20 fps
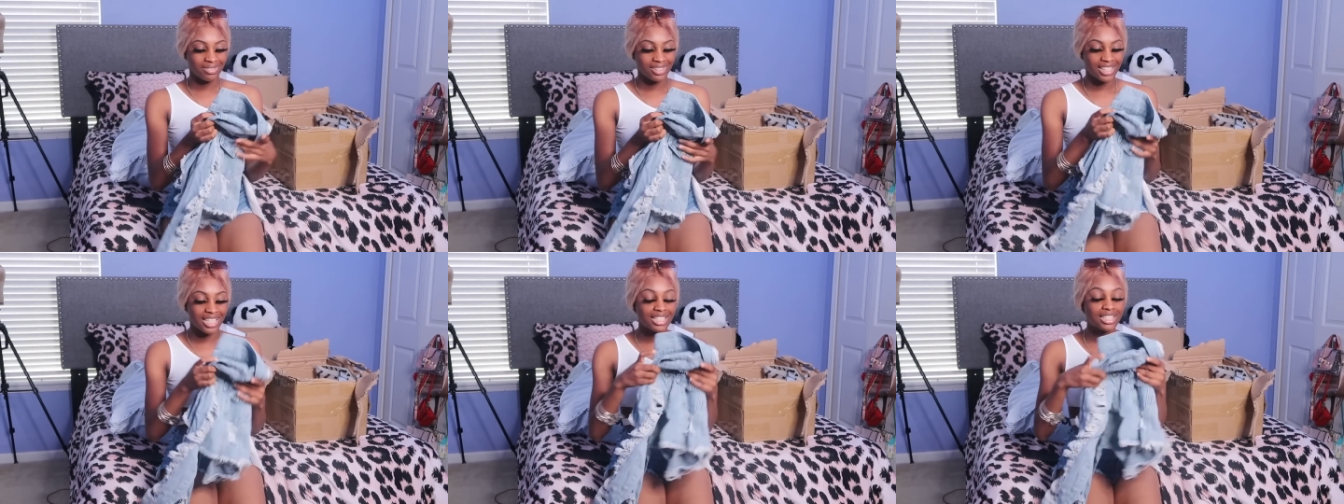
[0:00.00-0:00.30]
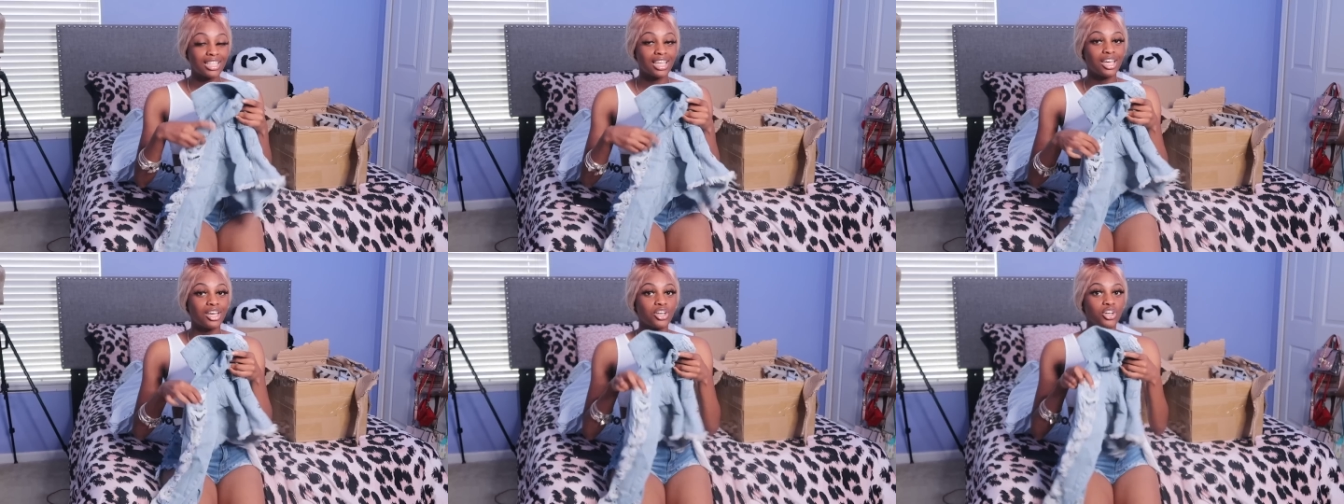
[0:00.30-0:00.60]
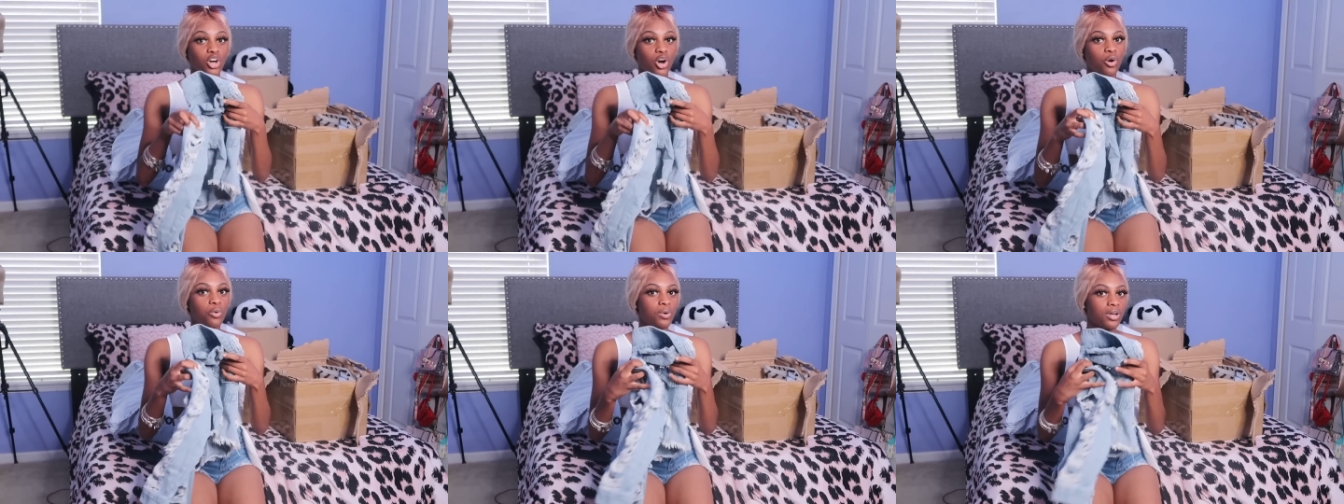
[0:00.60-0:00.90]
This can
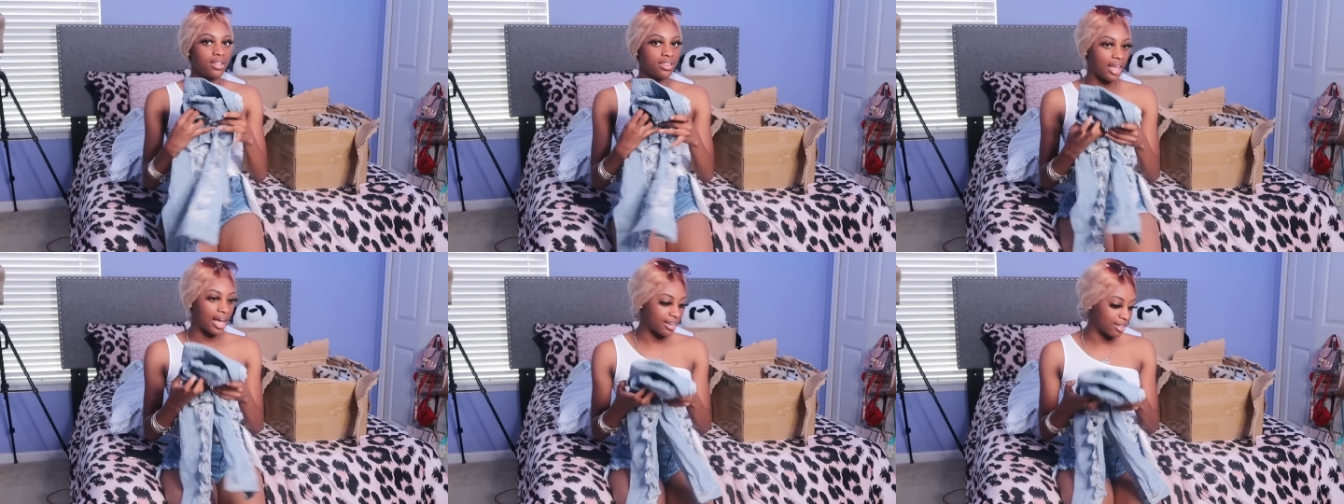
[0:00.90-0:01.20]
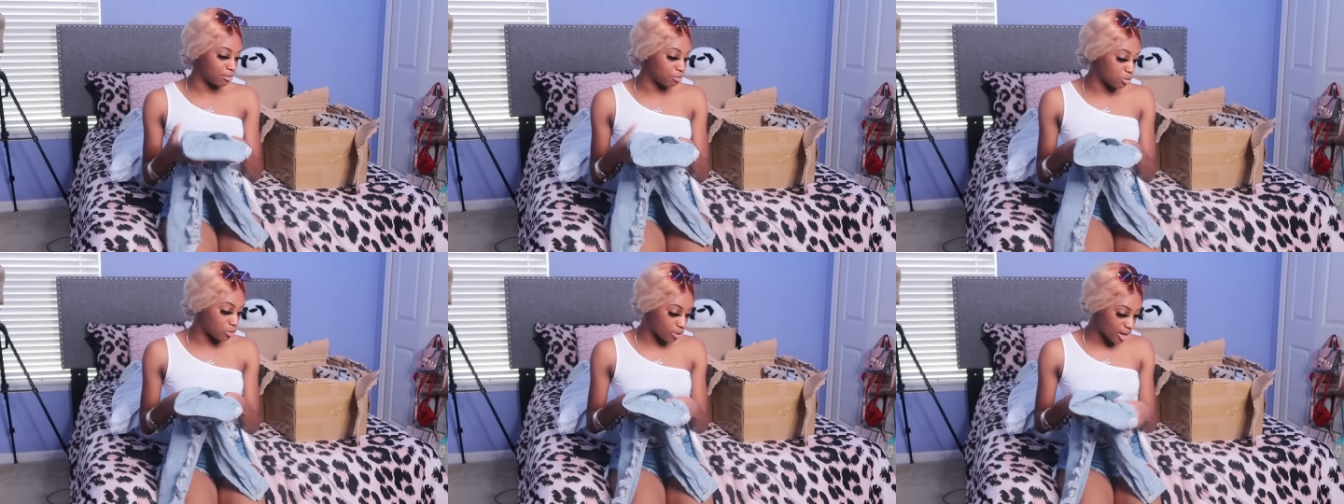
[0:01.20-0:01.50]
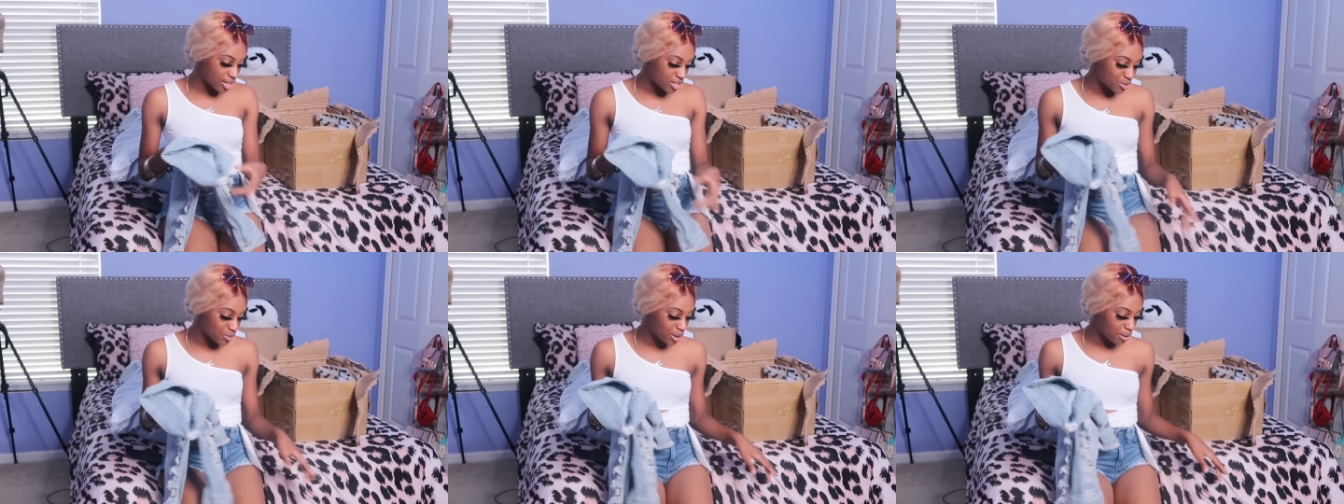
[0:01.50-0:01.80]
go with like them
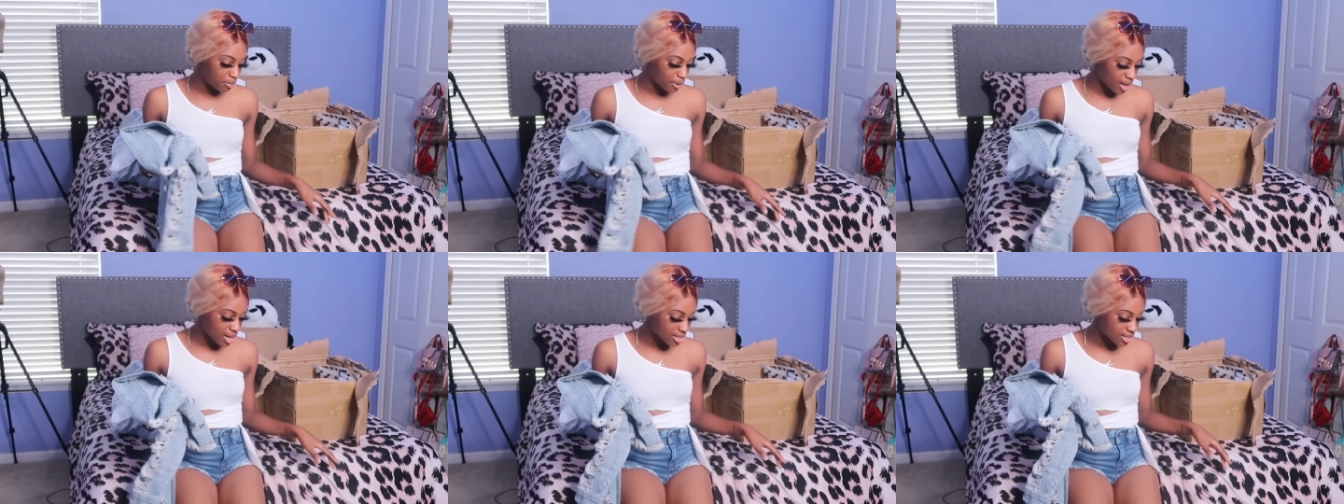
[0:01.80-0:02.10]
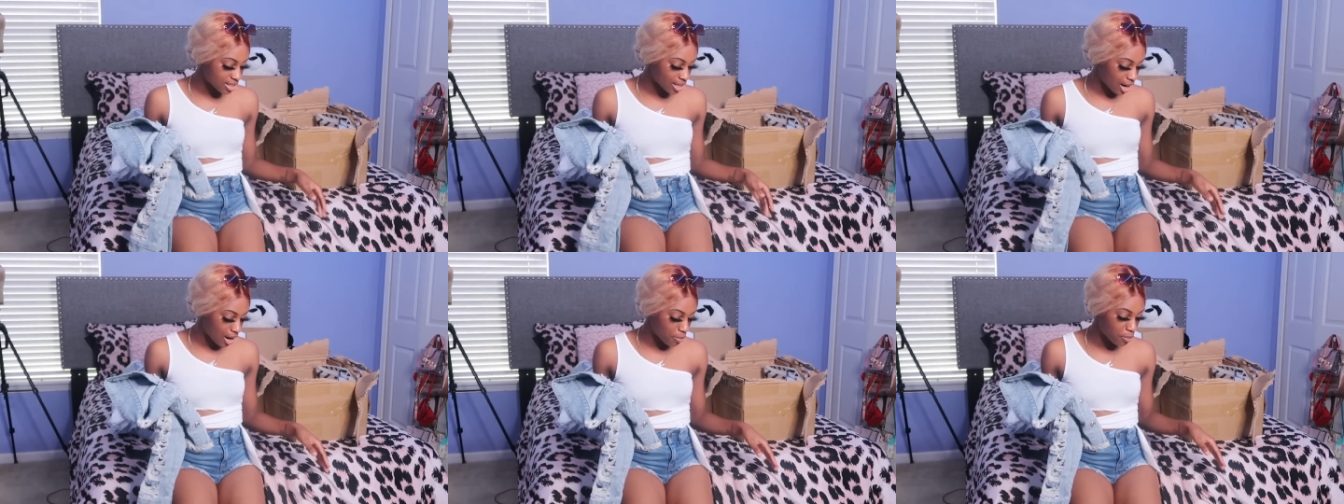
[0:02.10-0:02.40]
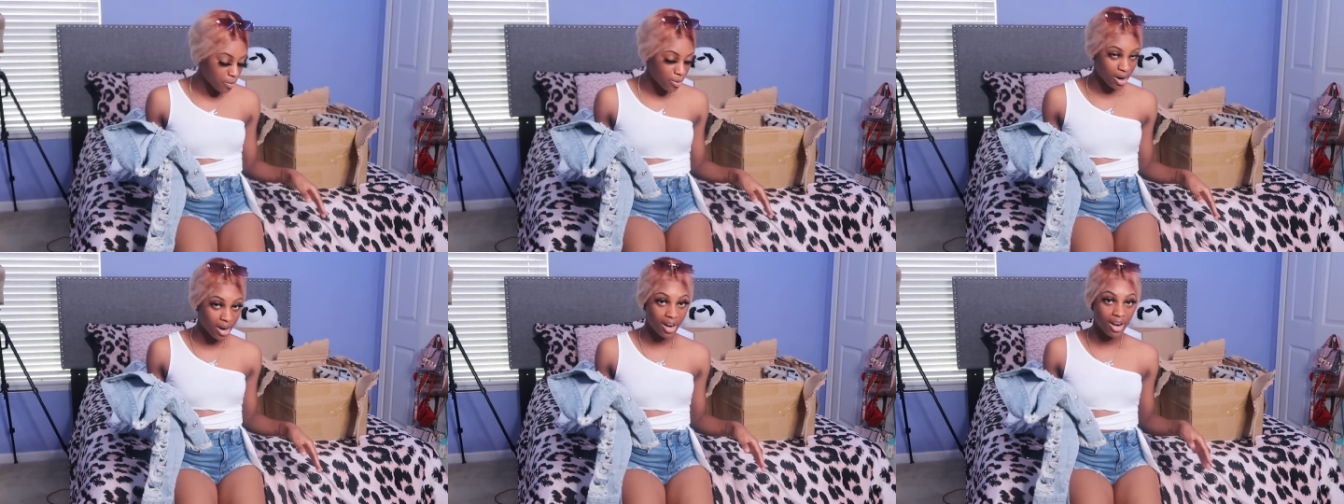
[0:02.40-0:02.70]
gray sweatpants that I
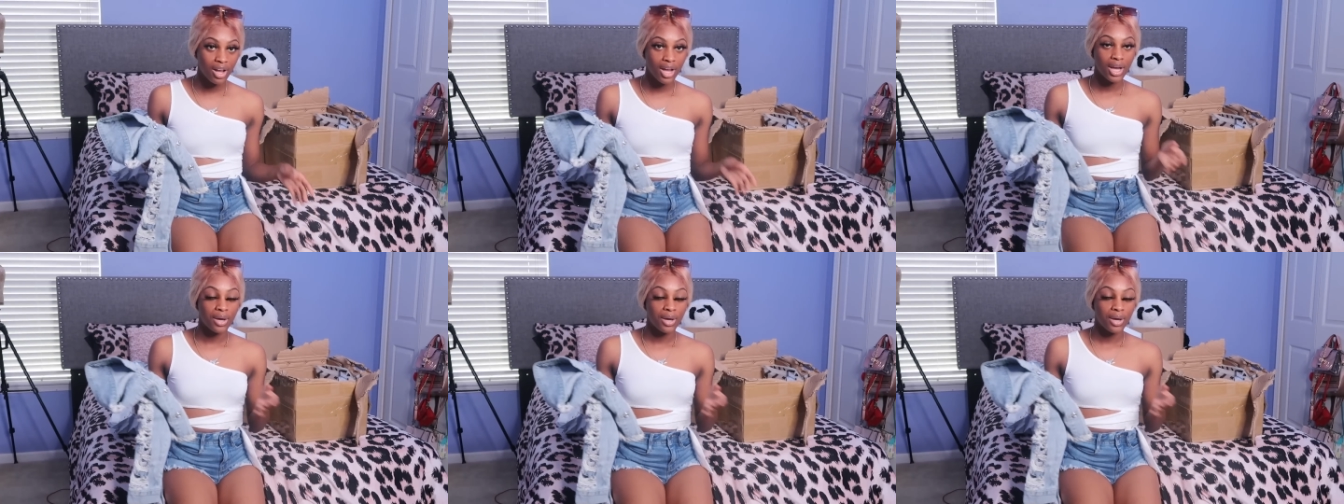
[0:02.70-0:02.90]
wore,